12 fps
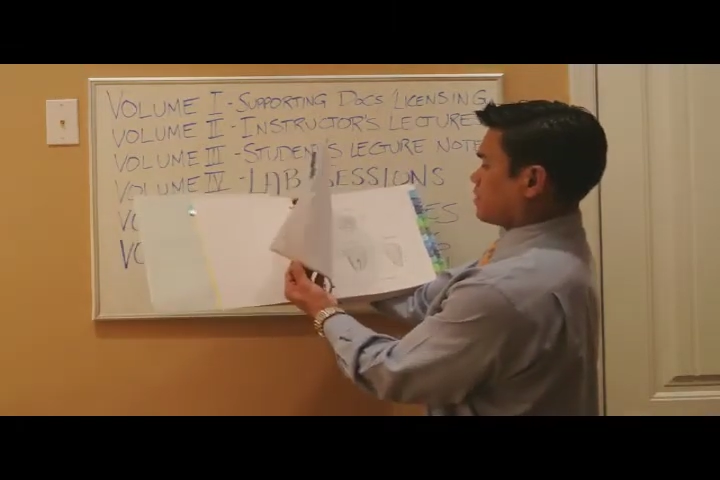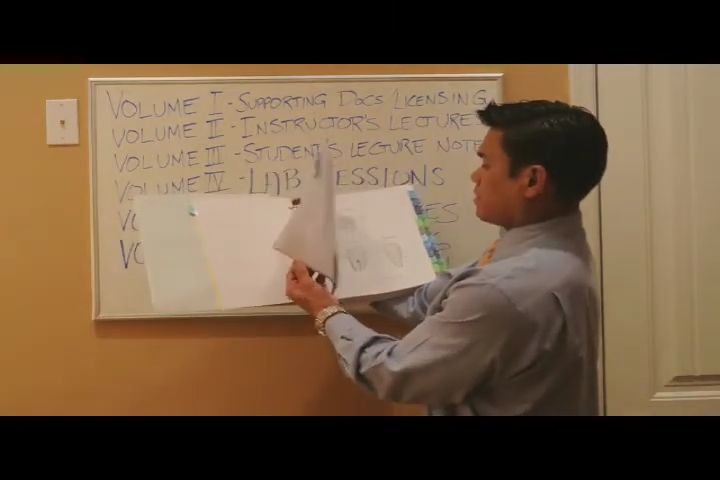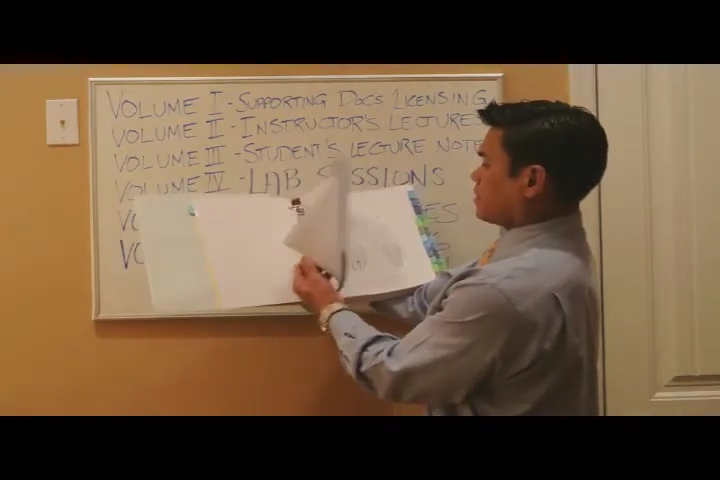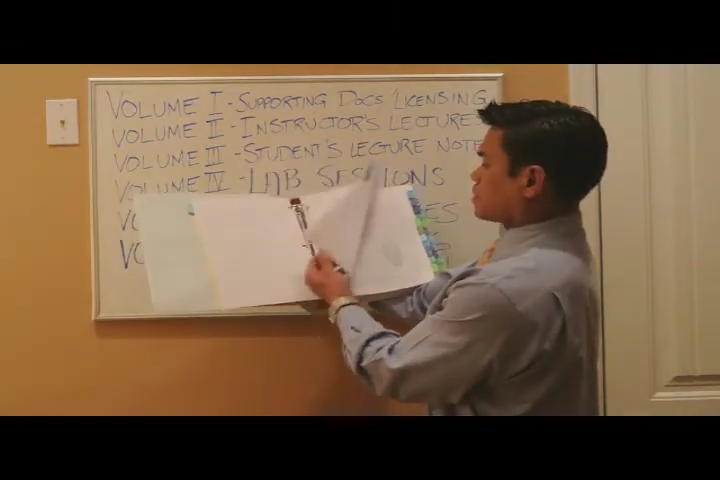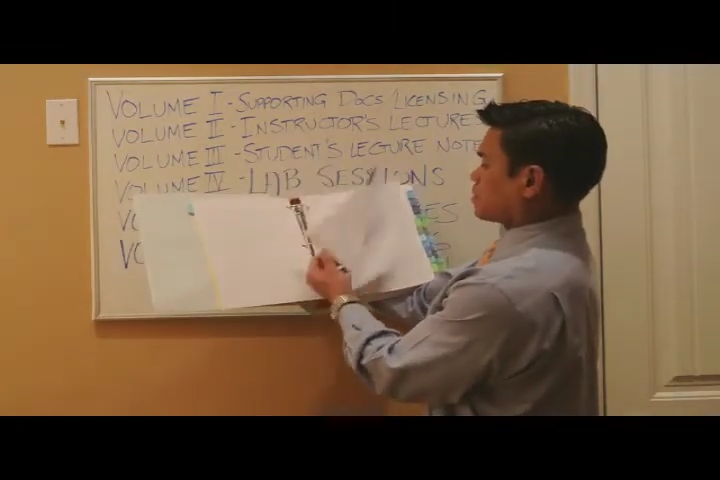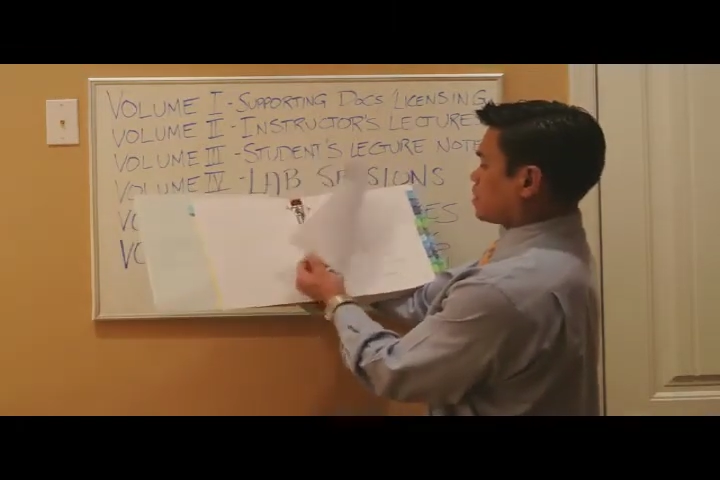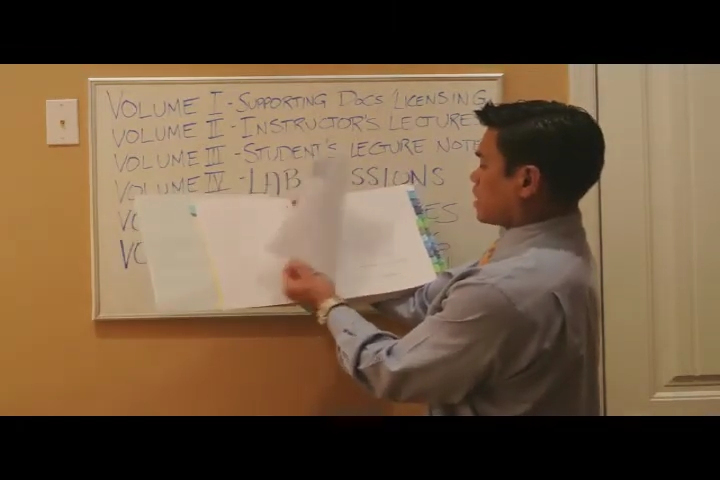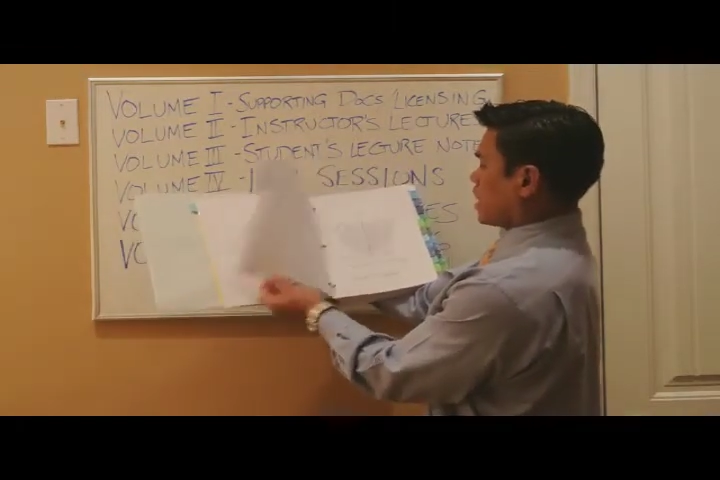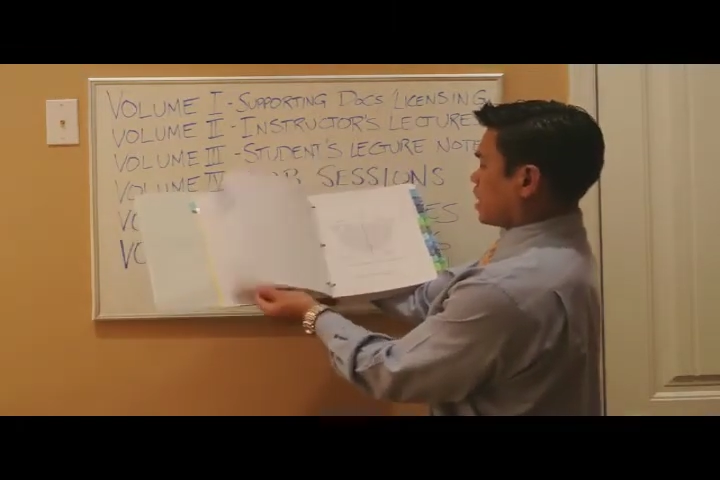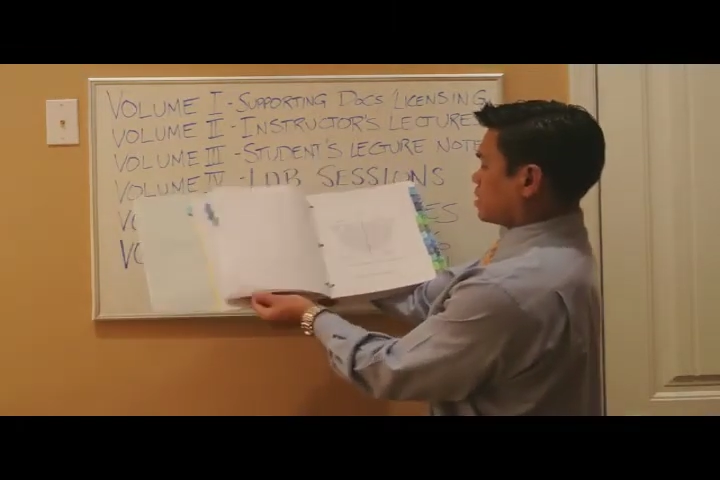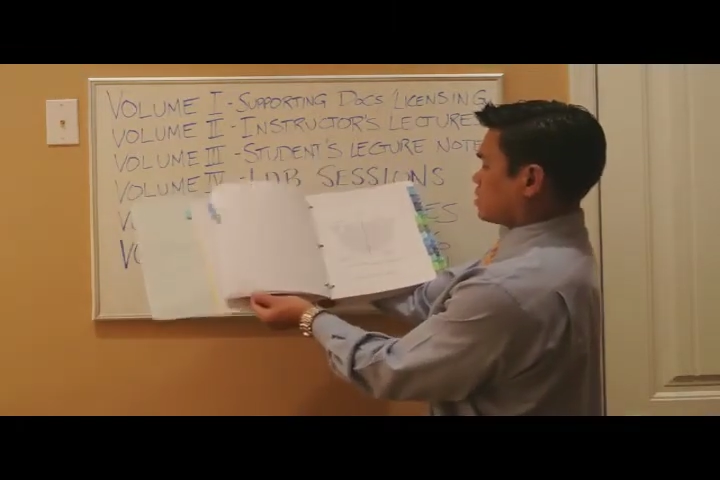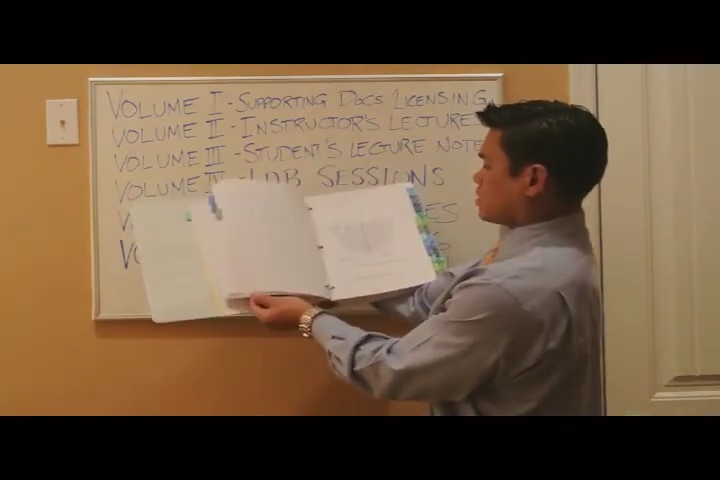visual
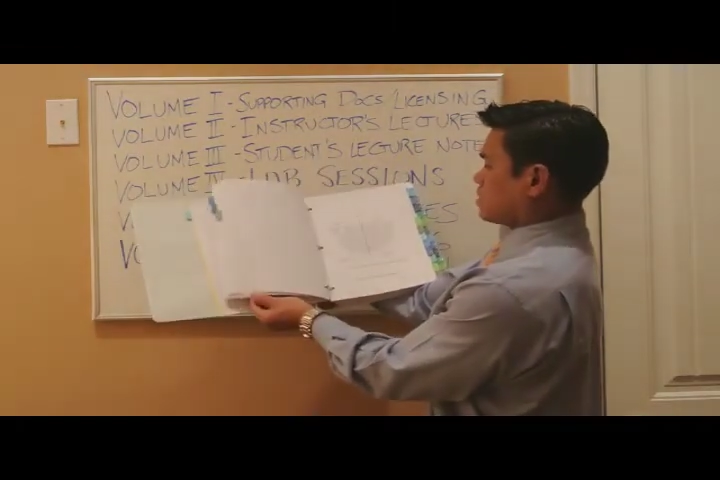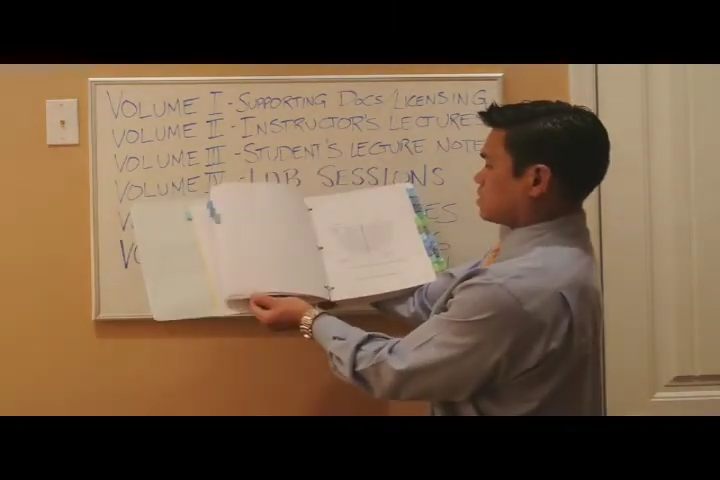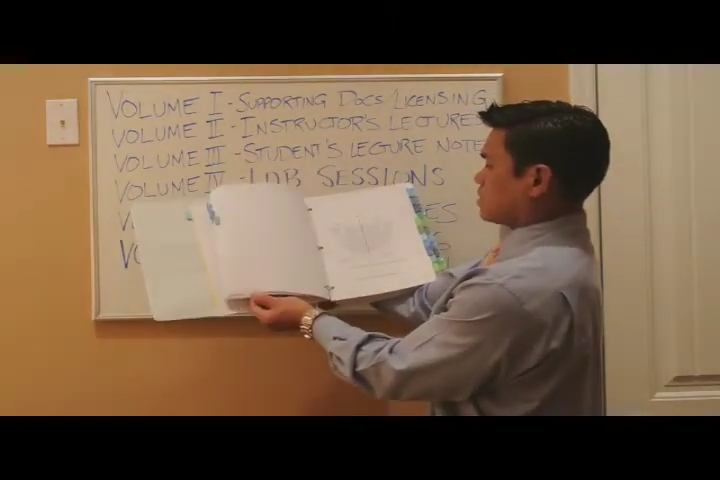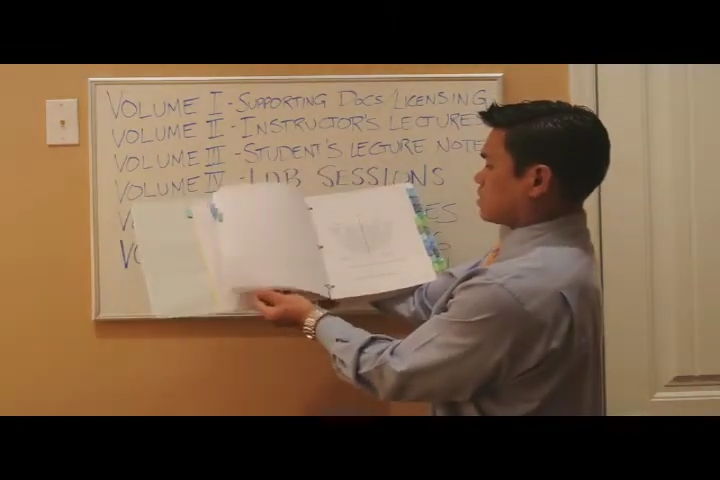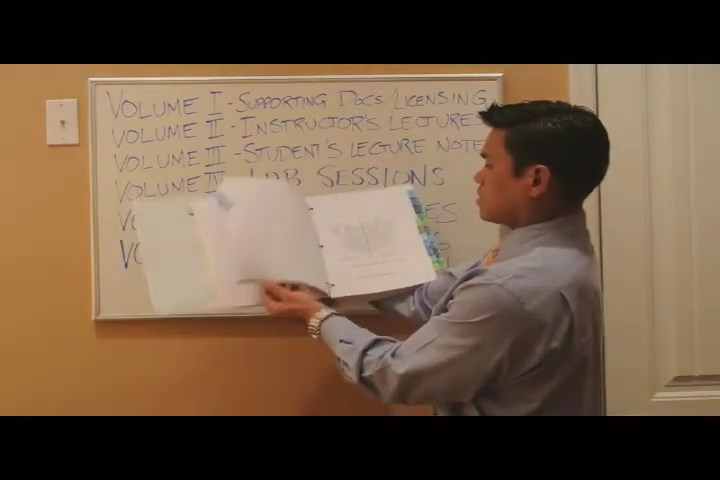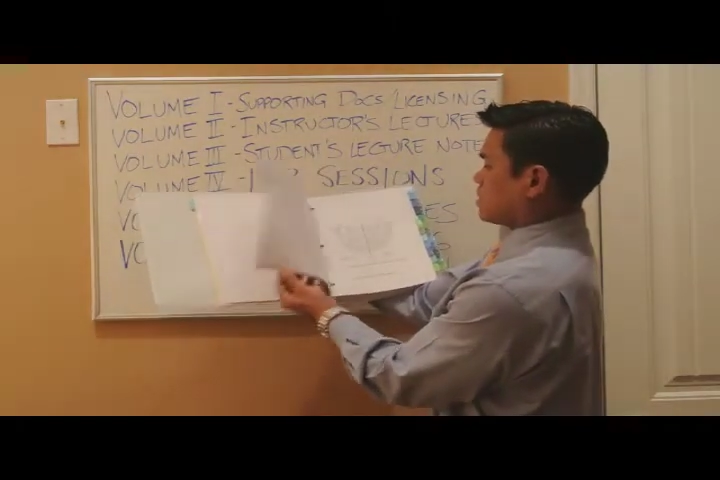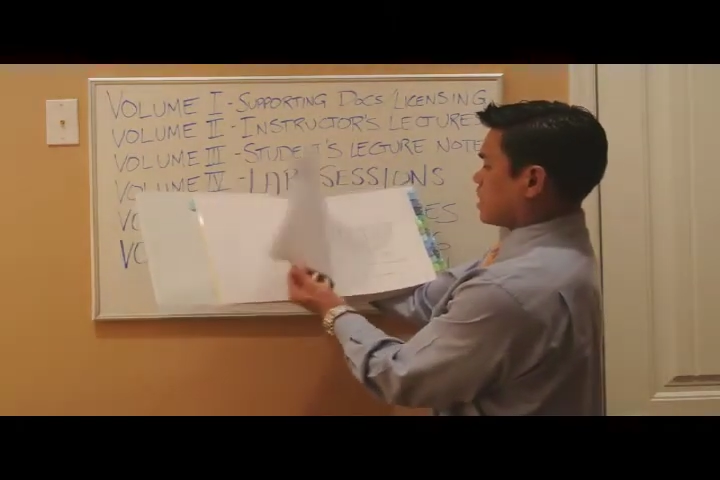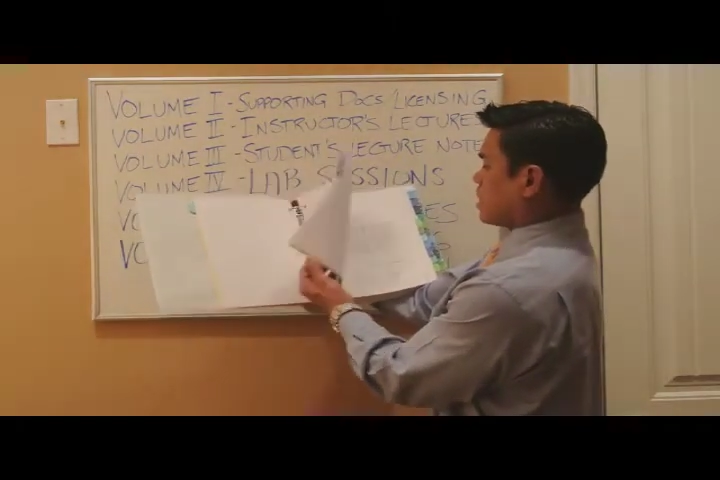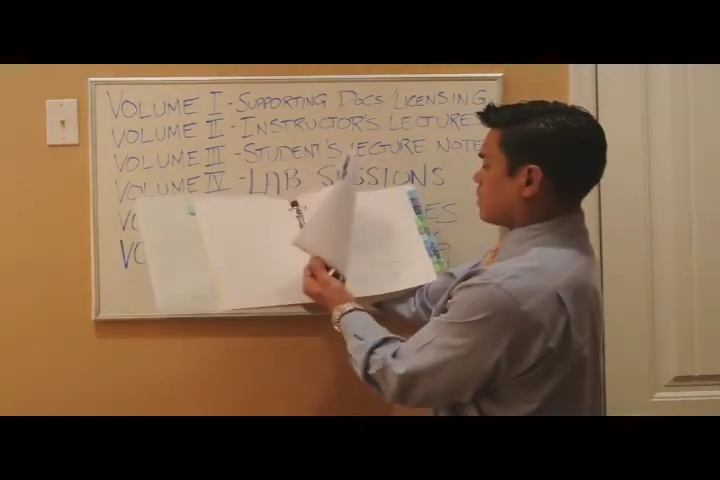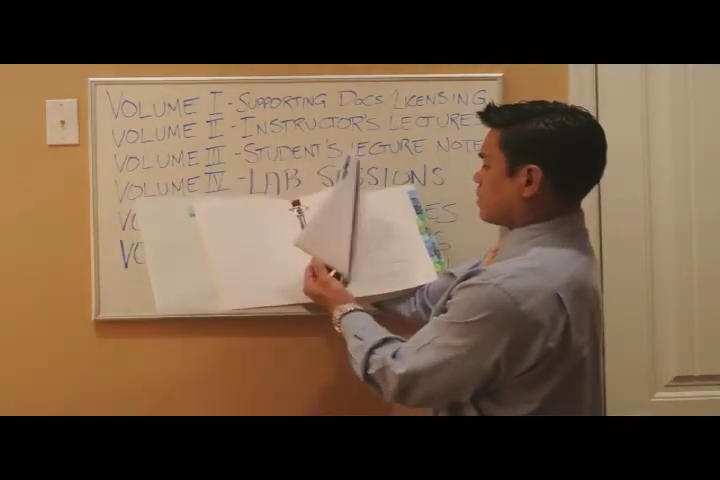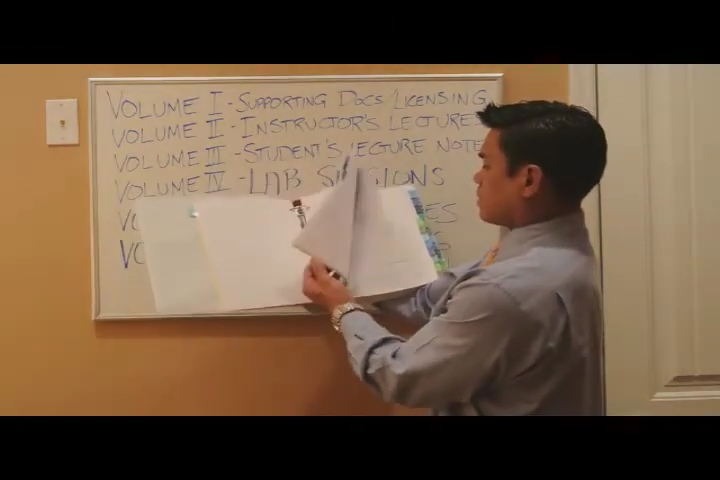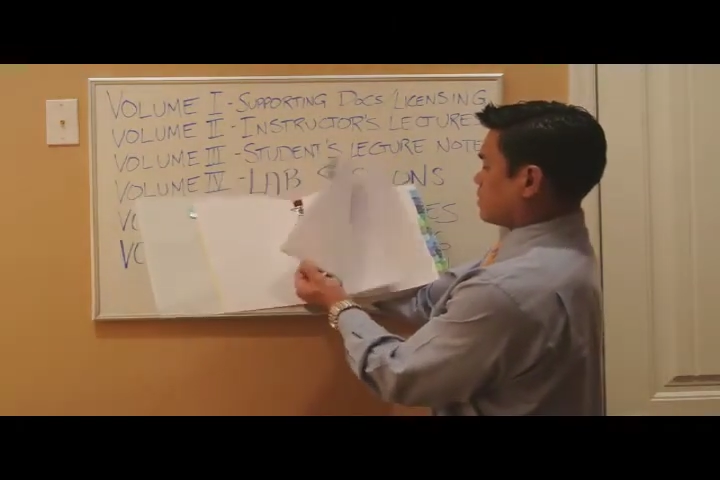aids to
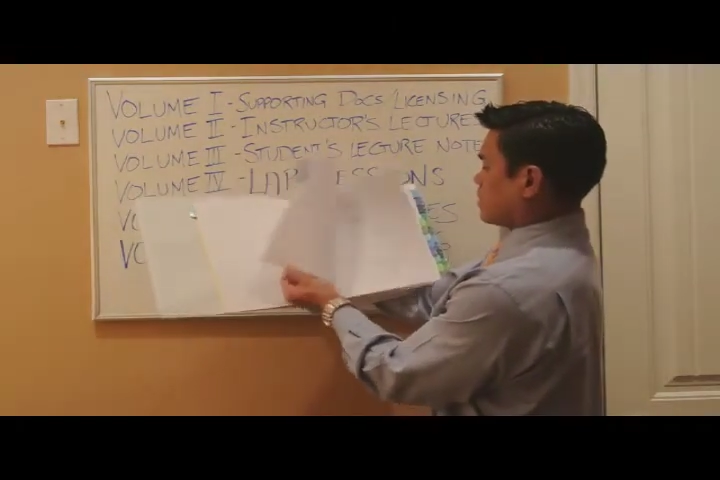help